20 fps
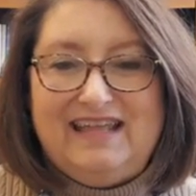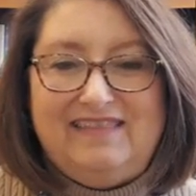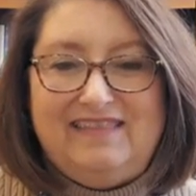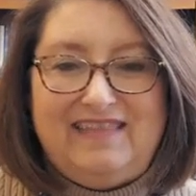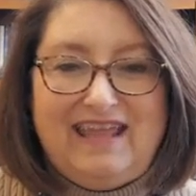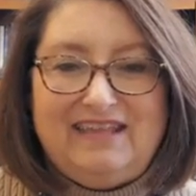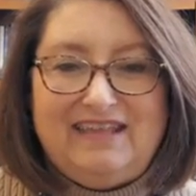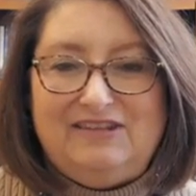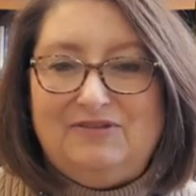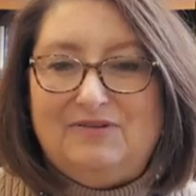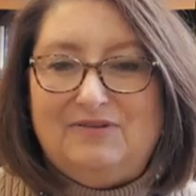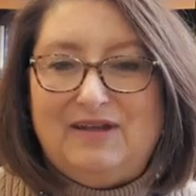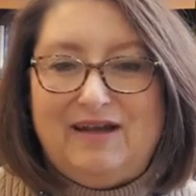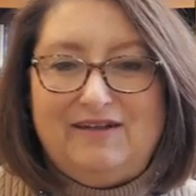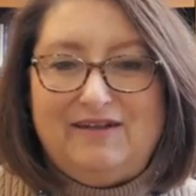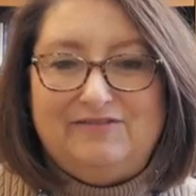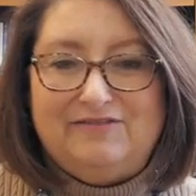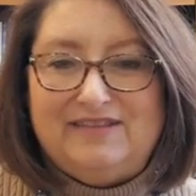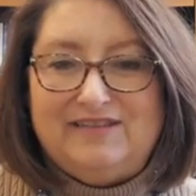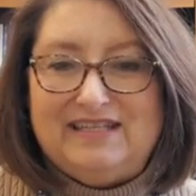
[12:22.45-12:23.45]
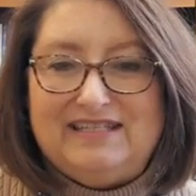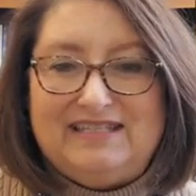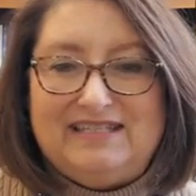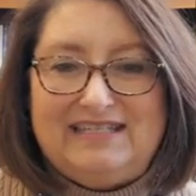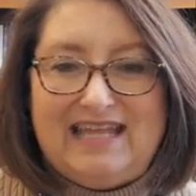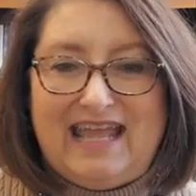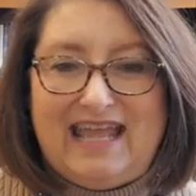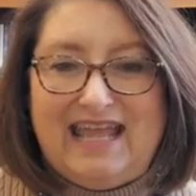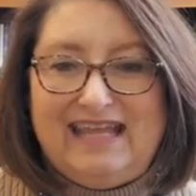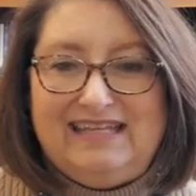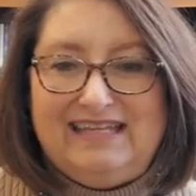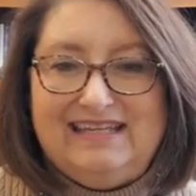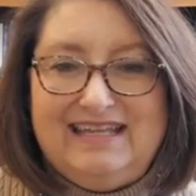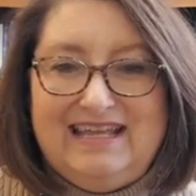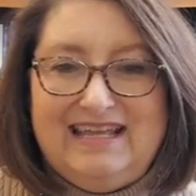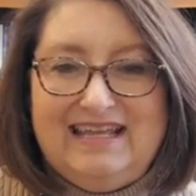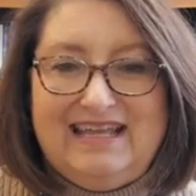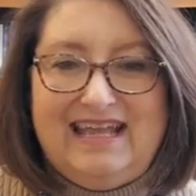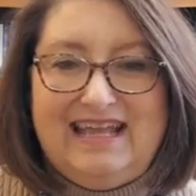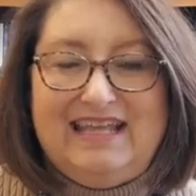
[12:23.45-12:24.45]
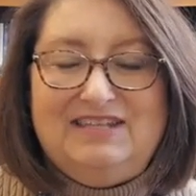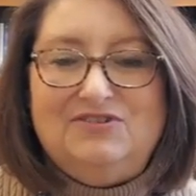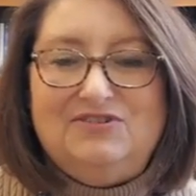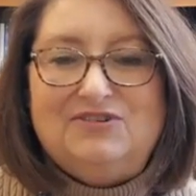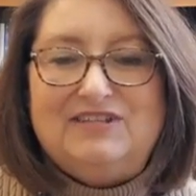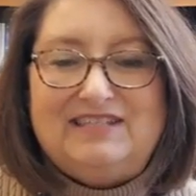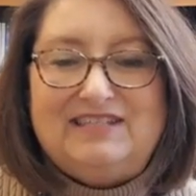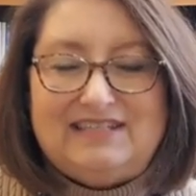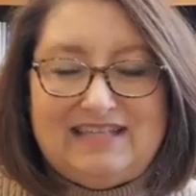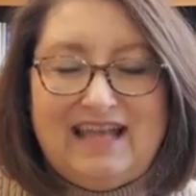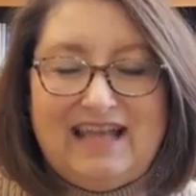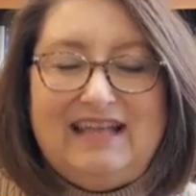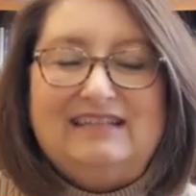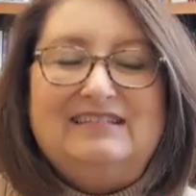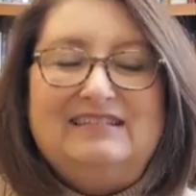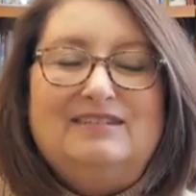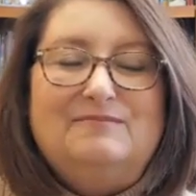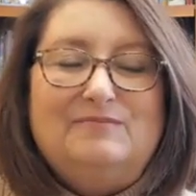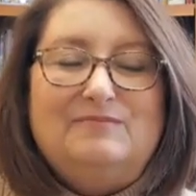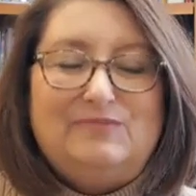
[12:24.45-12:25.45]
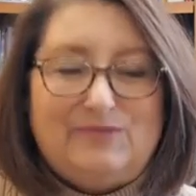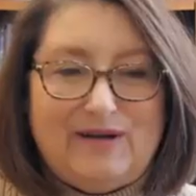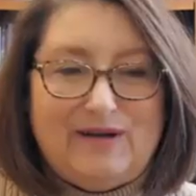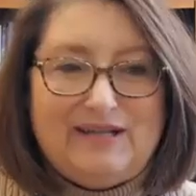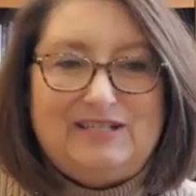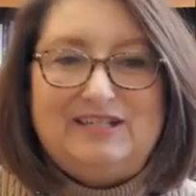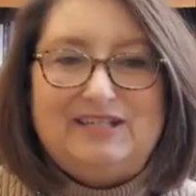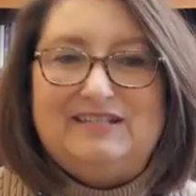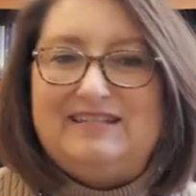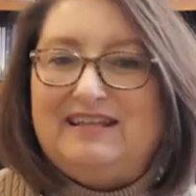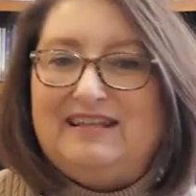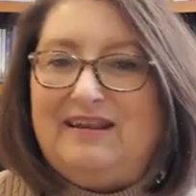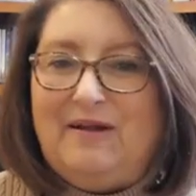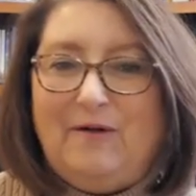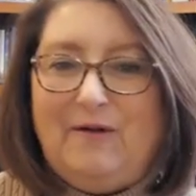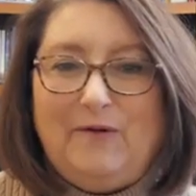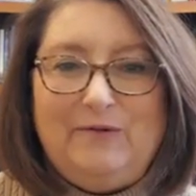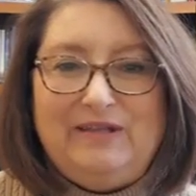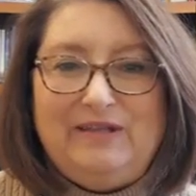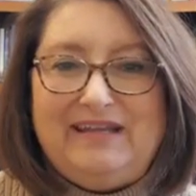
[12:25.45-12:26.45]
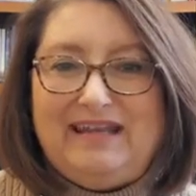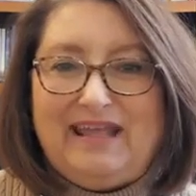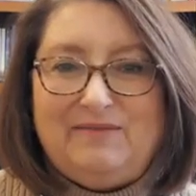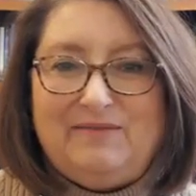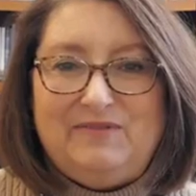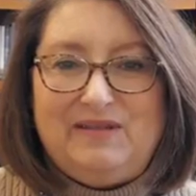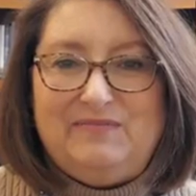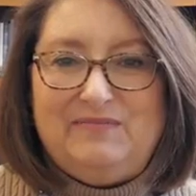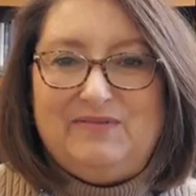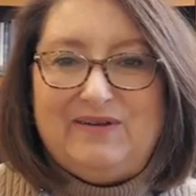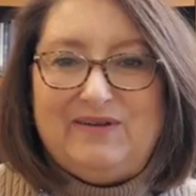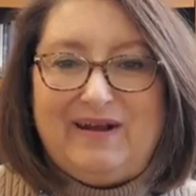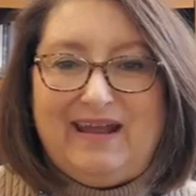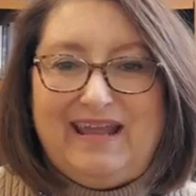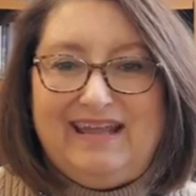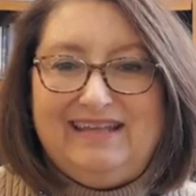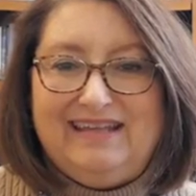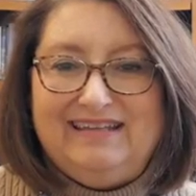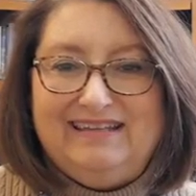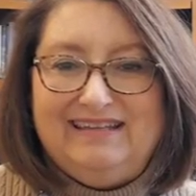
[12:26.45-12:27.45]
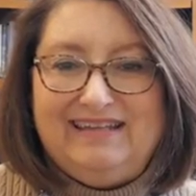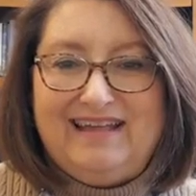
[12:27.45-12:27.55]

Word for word: Thank you, God, for this day. In your Son's precious and holy name we pray.